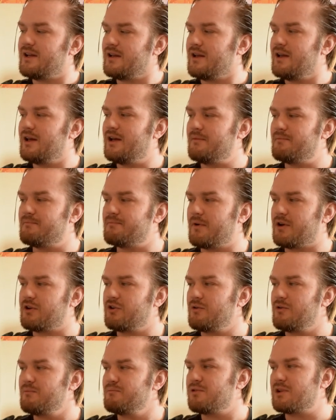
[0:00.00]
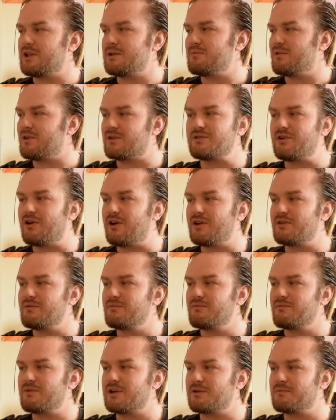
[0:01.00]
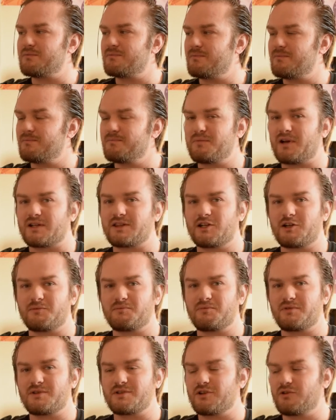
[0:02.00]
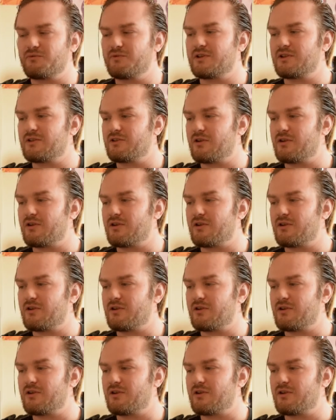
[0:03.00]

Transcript: I couldn't put the book down when I picked it up and started reading it.